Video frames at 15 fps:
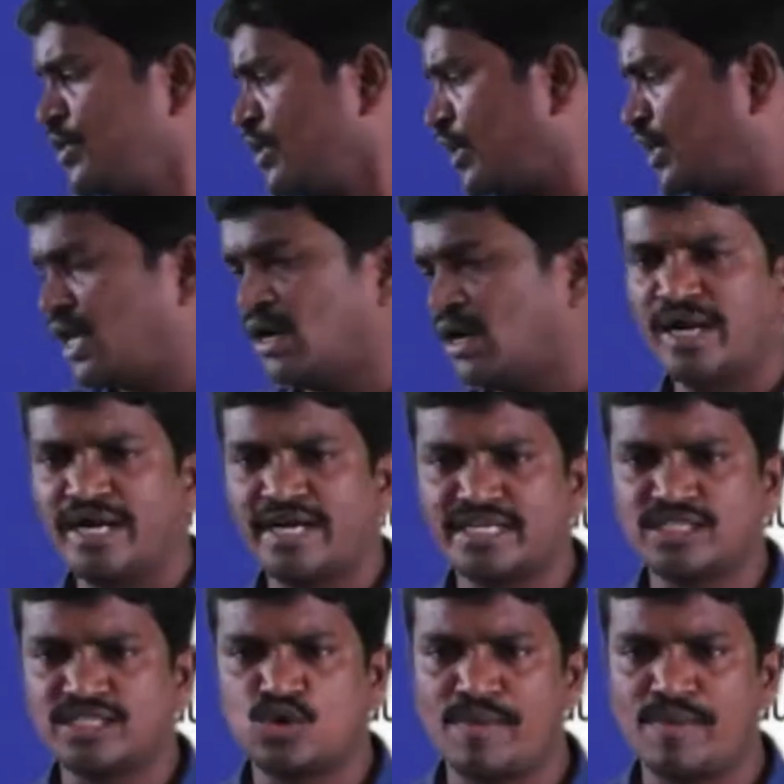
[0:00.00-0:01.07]
Now let
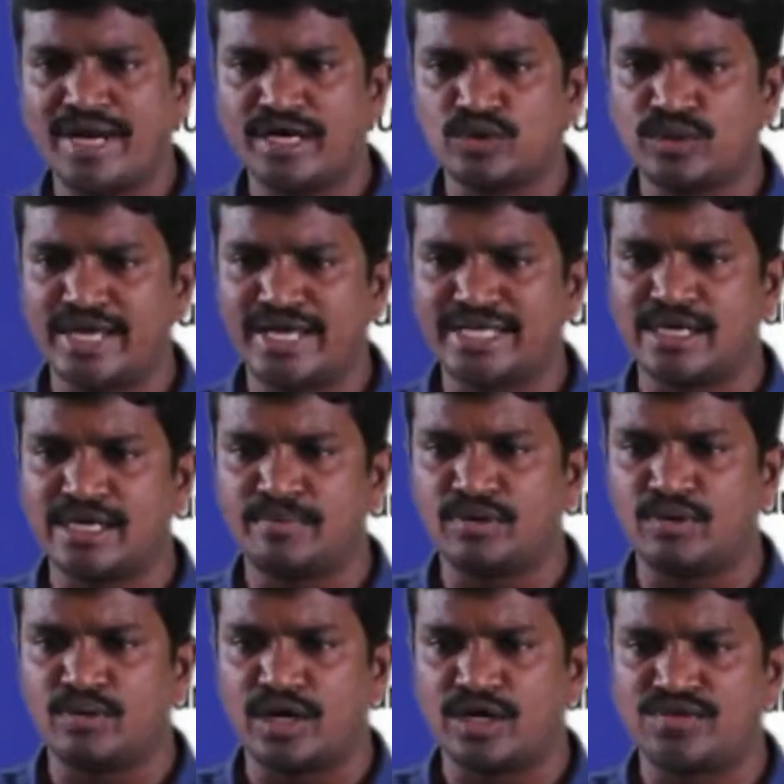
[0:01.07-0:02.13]
us go back to the example
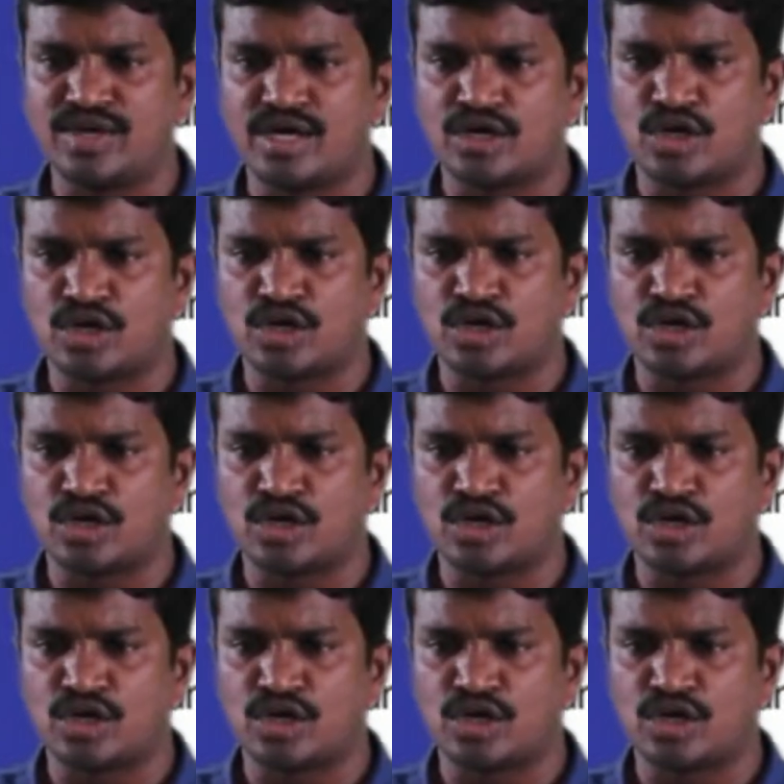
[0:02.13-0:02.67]
what we are talking